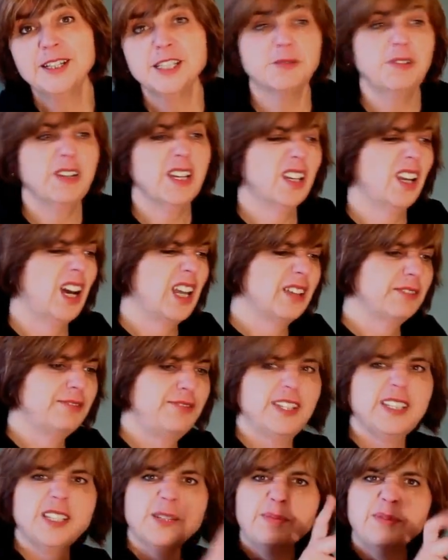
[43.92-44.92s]
So we can either
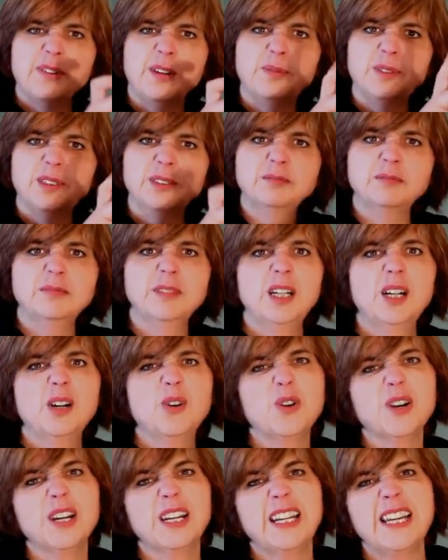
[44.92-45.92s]
fix a problem
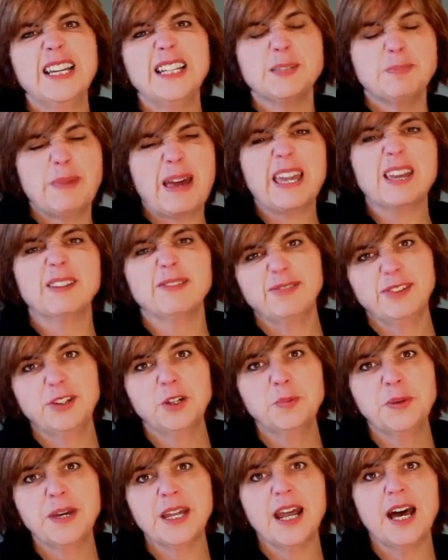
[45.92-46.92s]
or at least make it
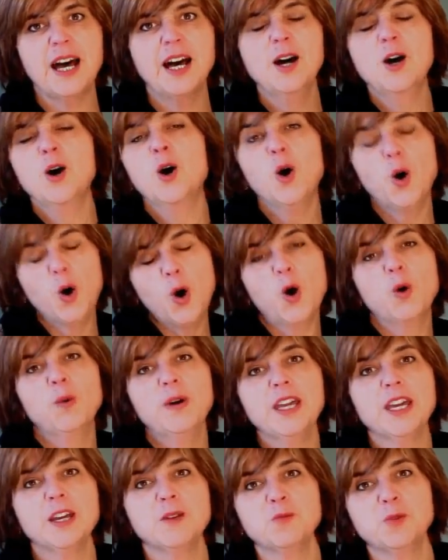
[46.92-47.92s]
feel better, or
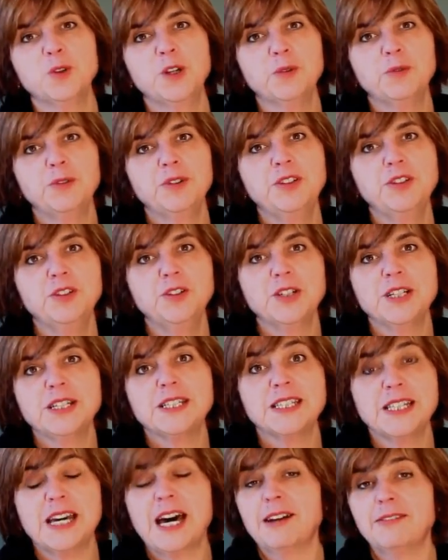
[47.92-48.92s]
we can work with you to
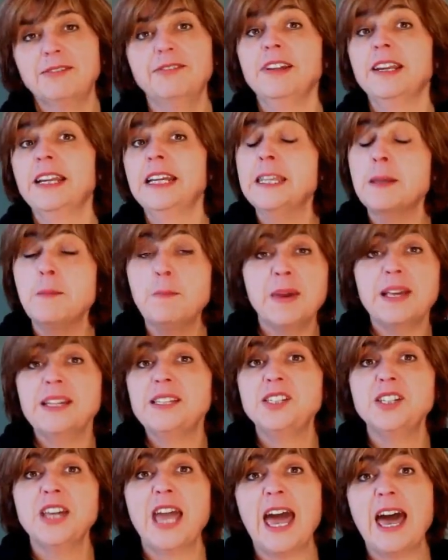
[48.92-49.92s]
start feeling the
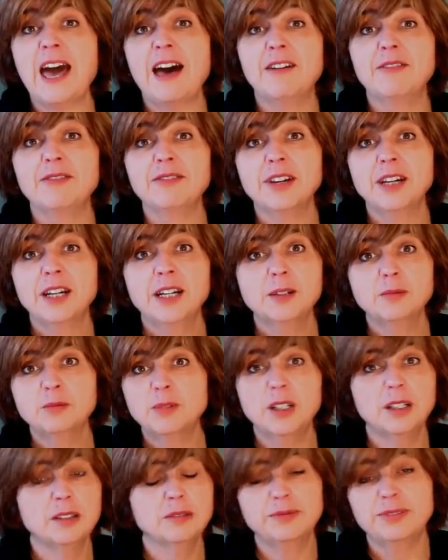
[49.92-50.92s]
best you have,
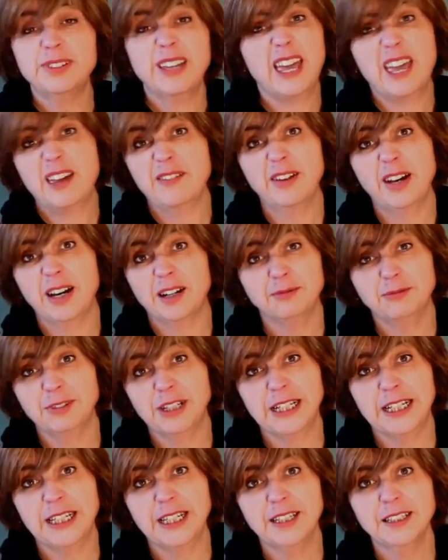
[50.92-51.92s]
well, forever,
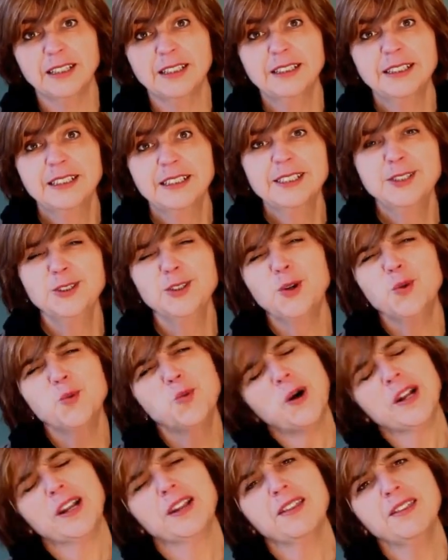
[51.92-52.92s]
really. You know,
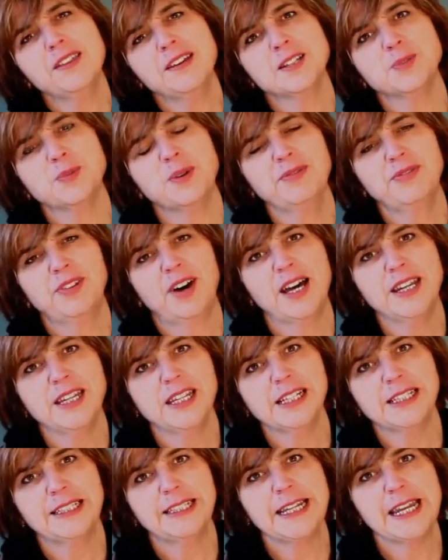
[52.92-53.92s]
one of the things we find
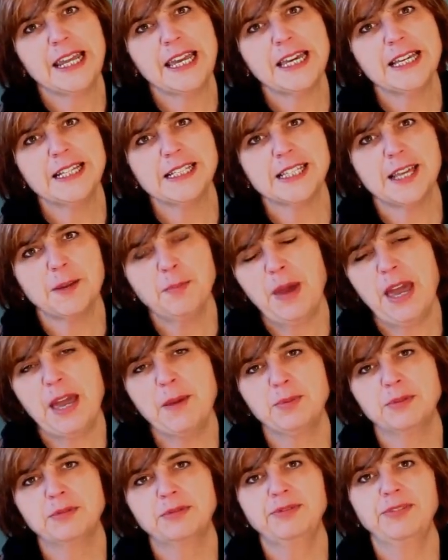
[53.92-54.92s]
in clinic is that
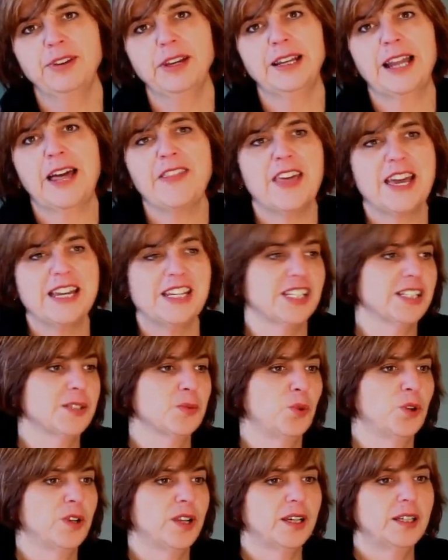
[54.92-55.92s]
people feel like they
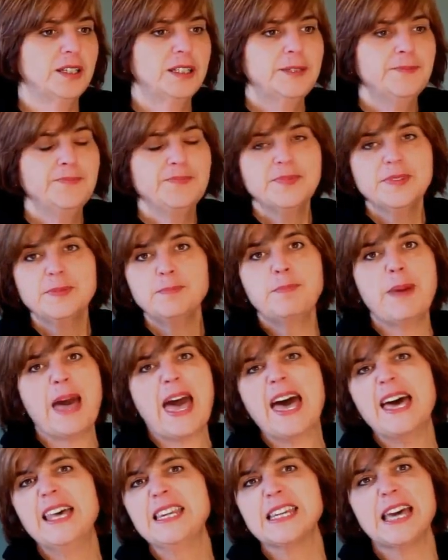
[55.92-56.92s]
just want to
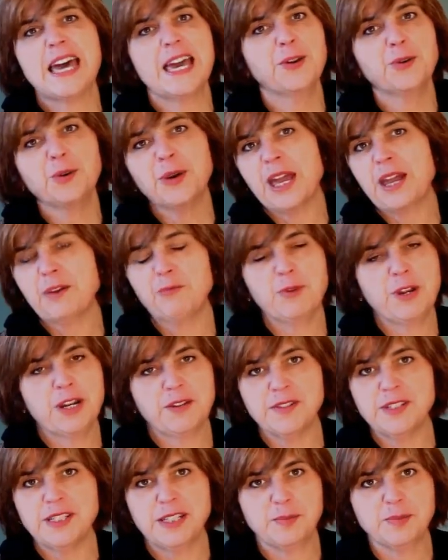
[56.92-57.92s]
band-aid or get rid
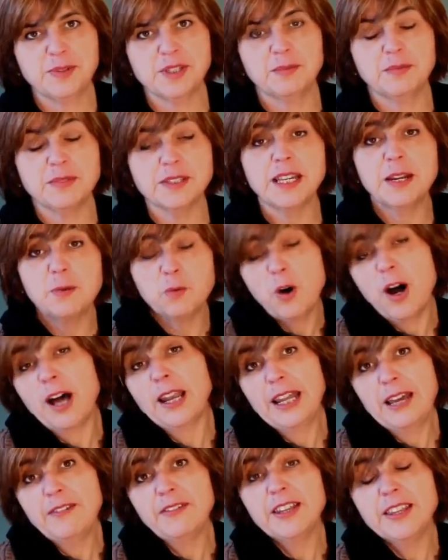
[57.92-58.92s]
of symptoms. And
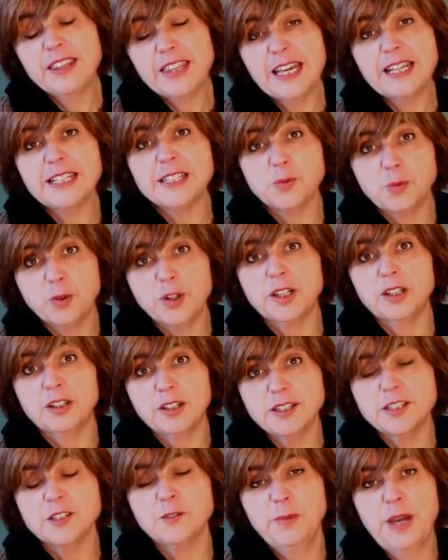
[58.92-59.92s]
while ever that's what
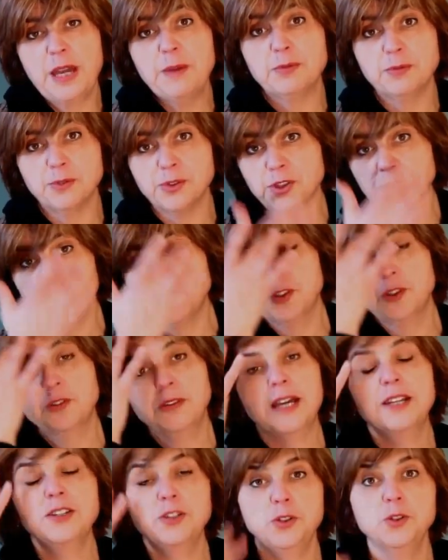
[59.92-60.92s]
lots of people do,
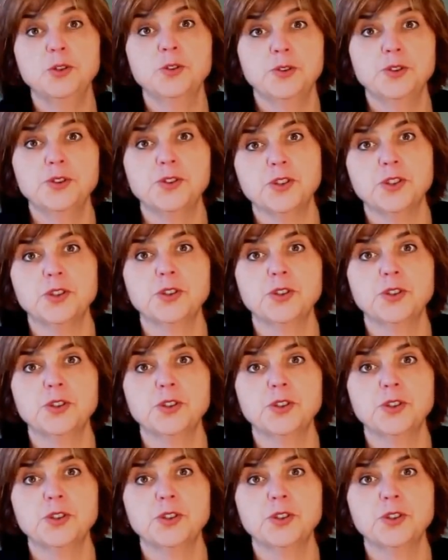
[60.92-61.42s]
and you could